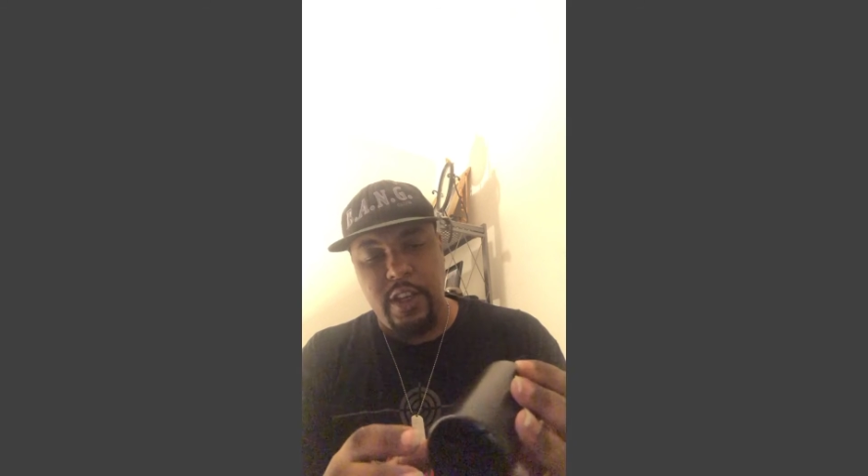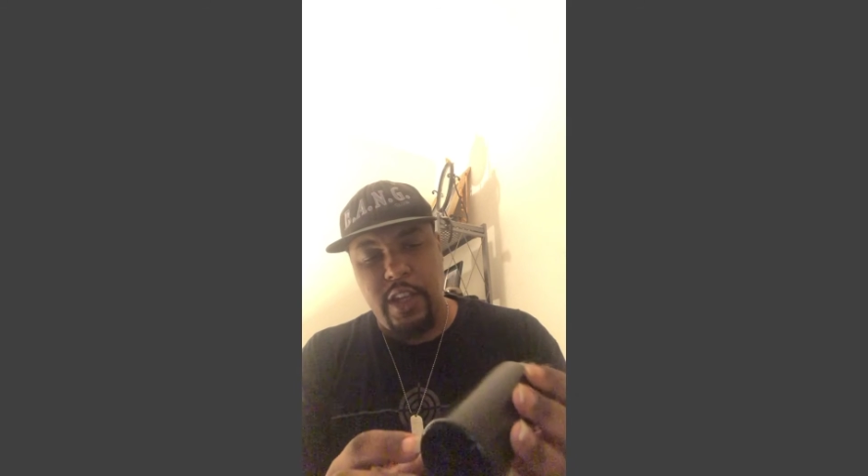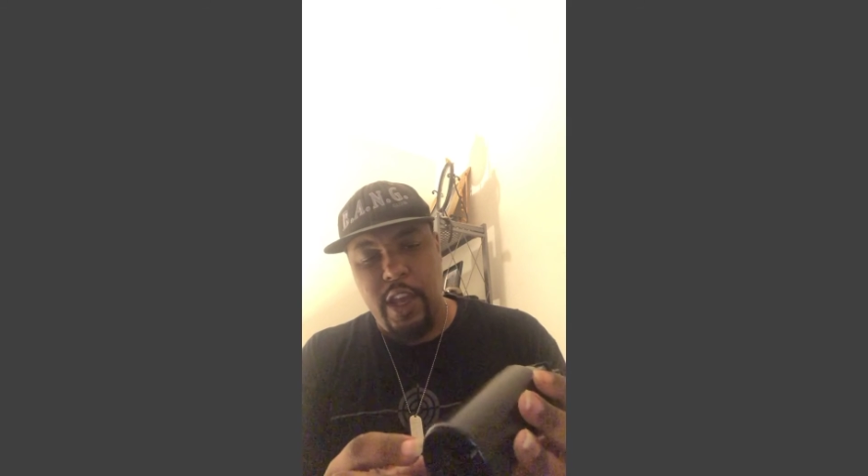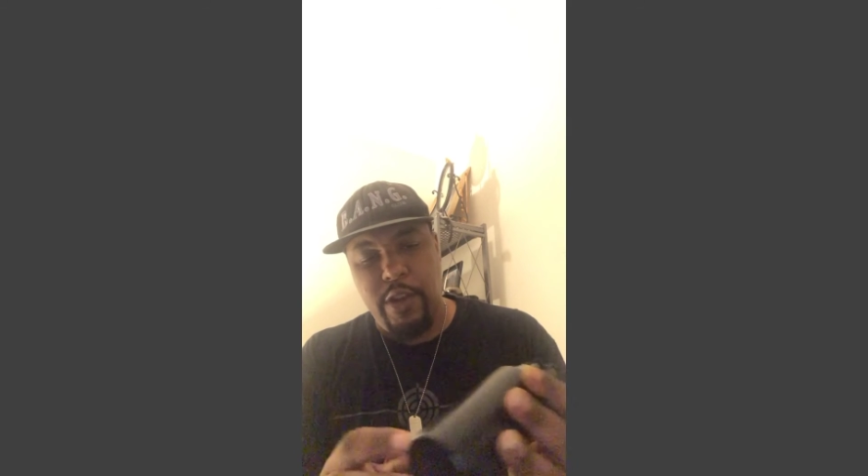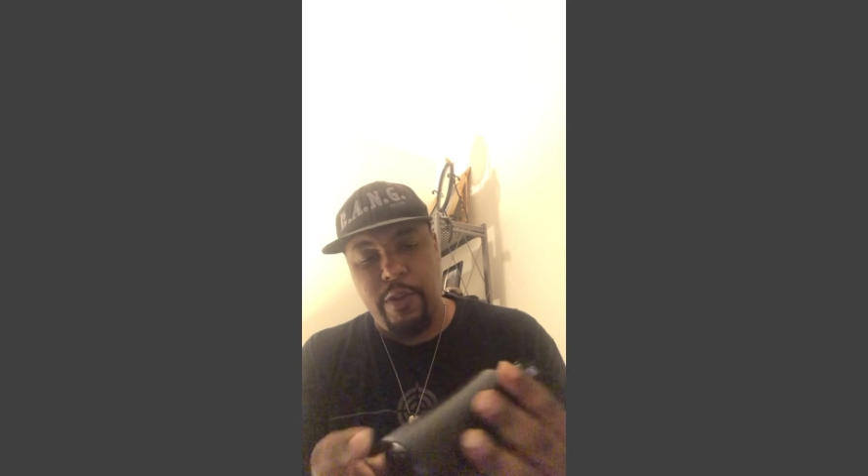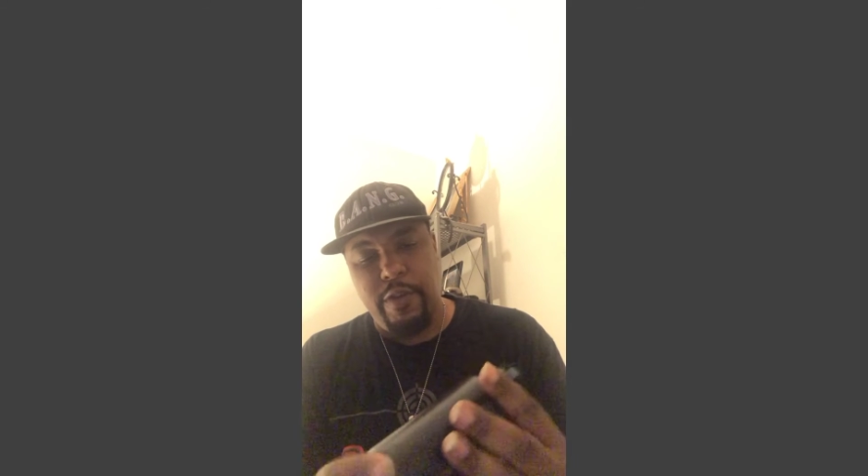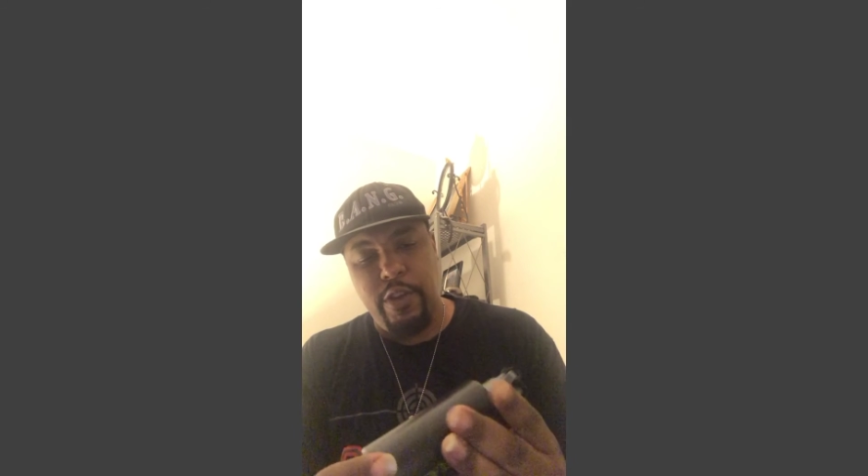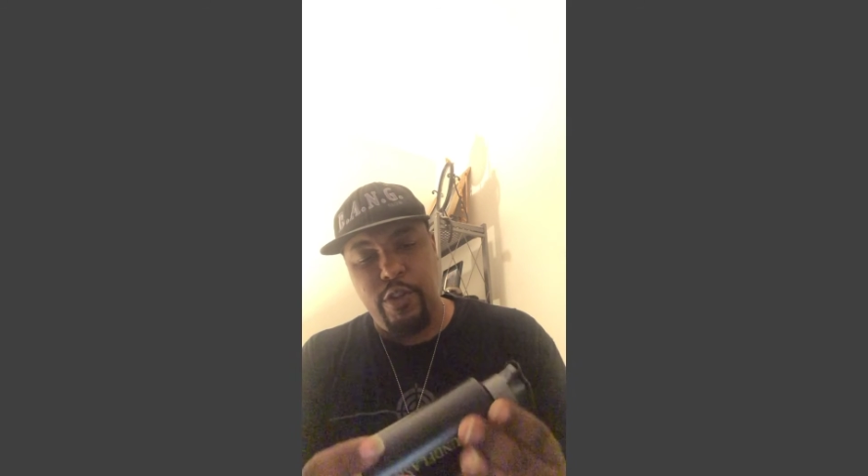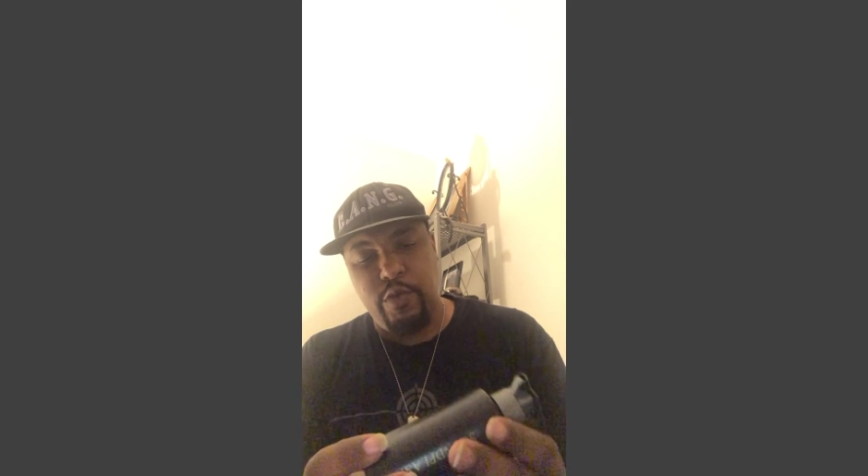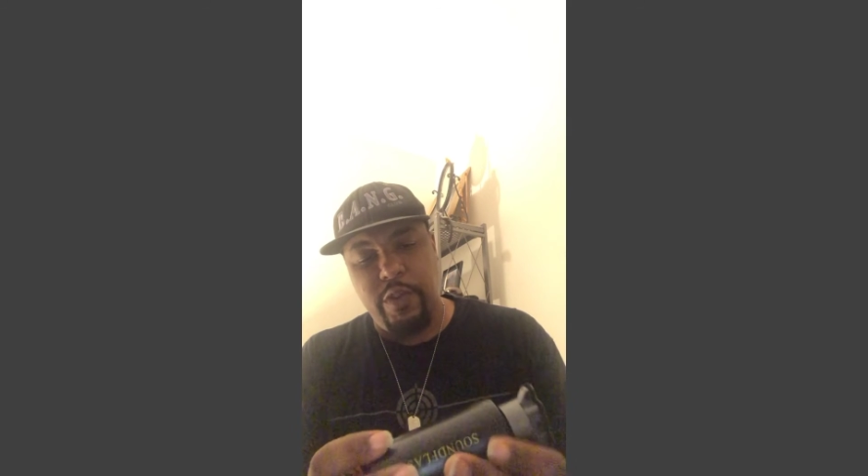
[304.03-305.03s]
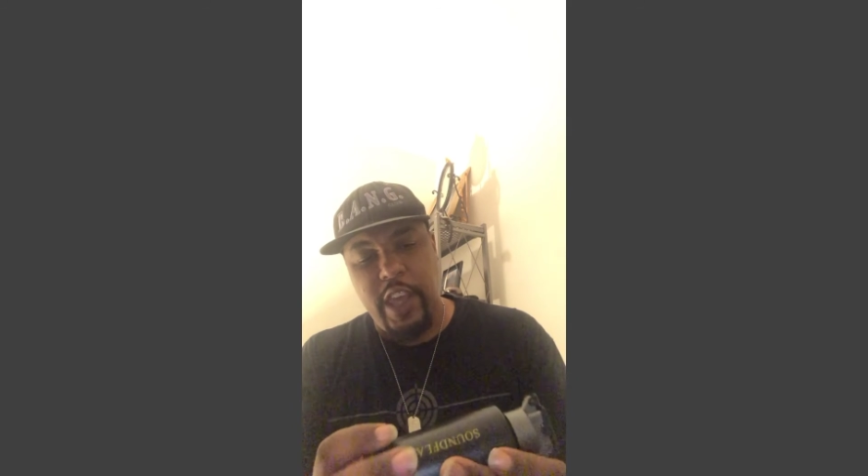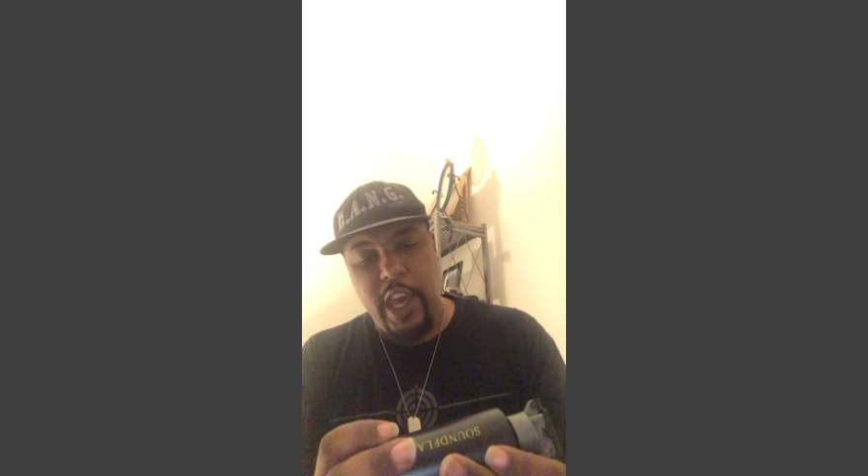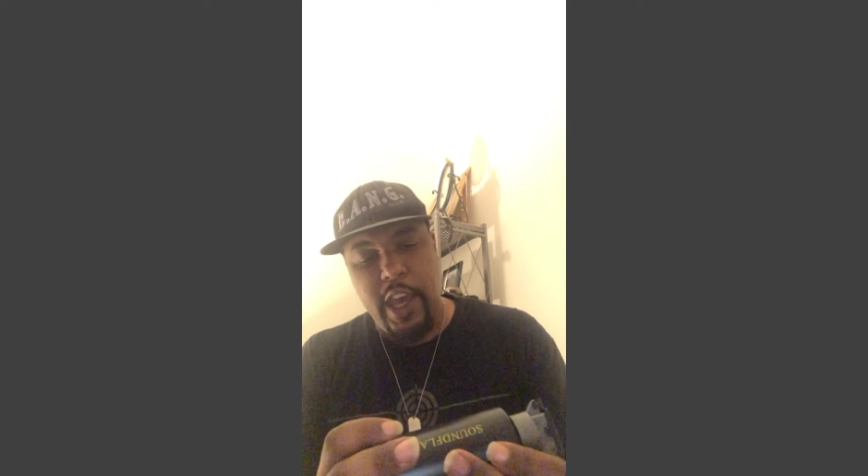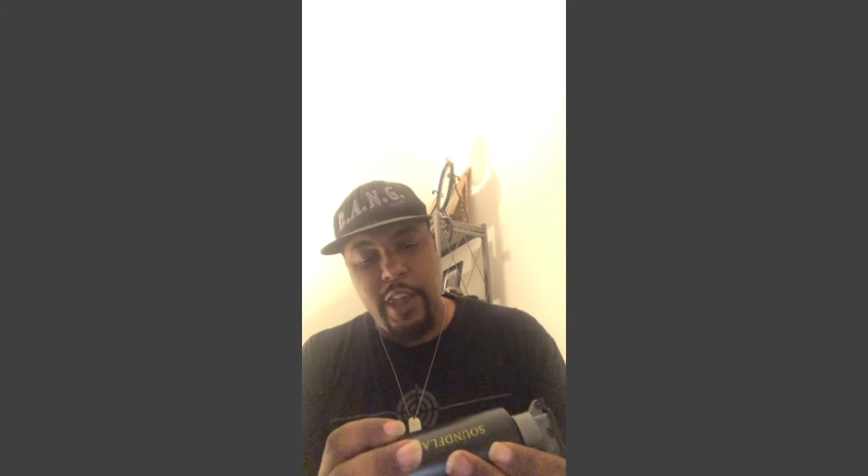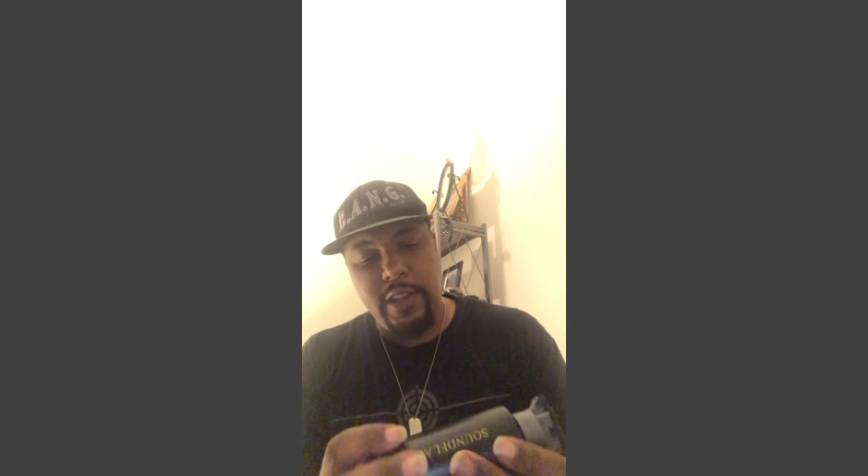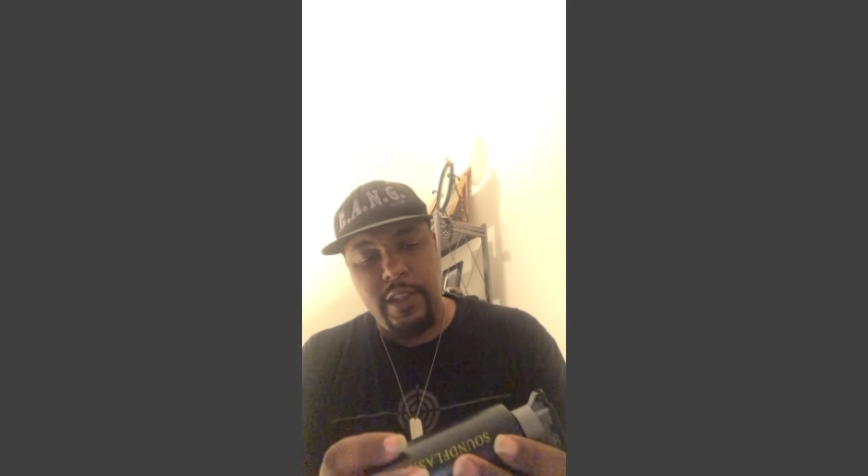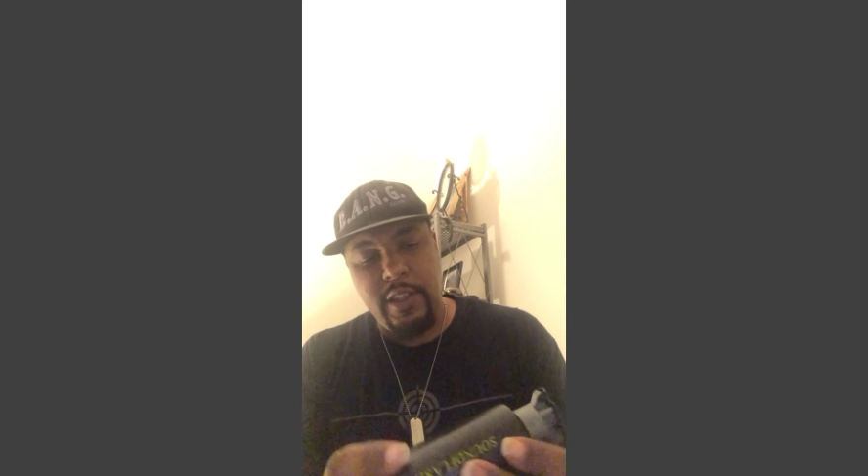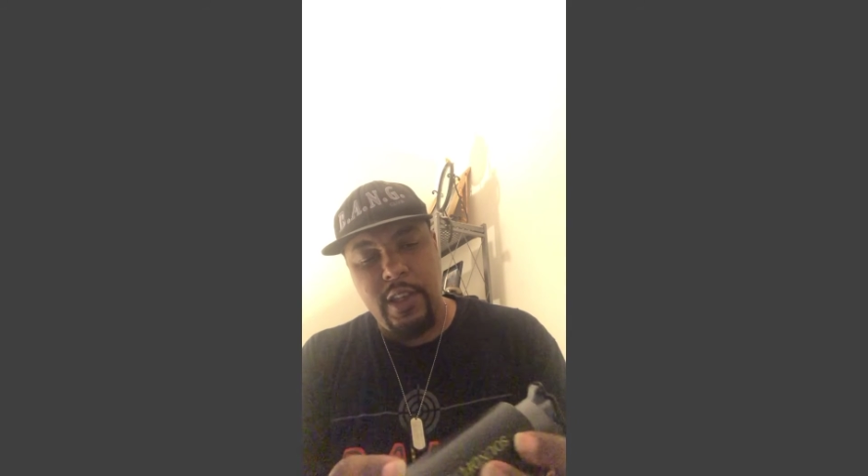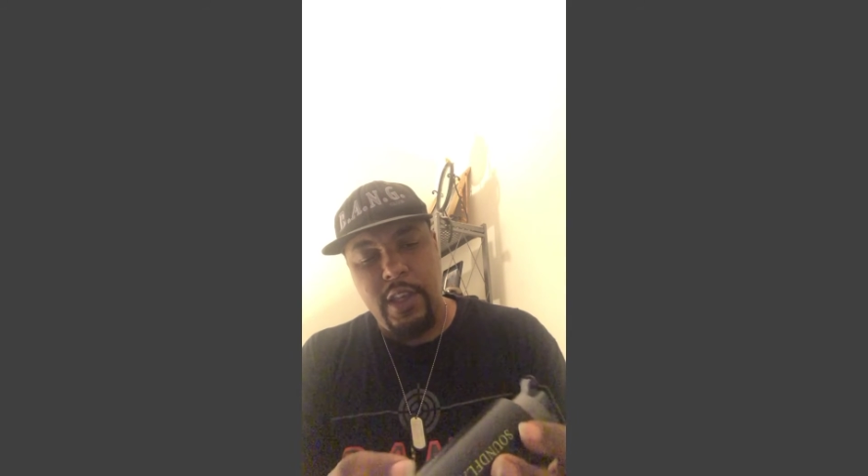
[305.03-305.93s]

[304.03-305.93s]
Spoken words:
container fills with gas,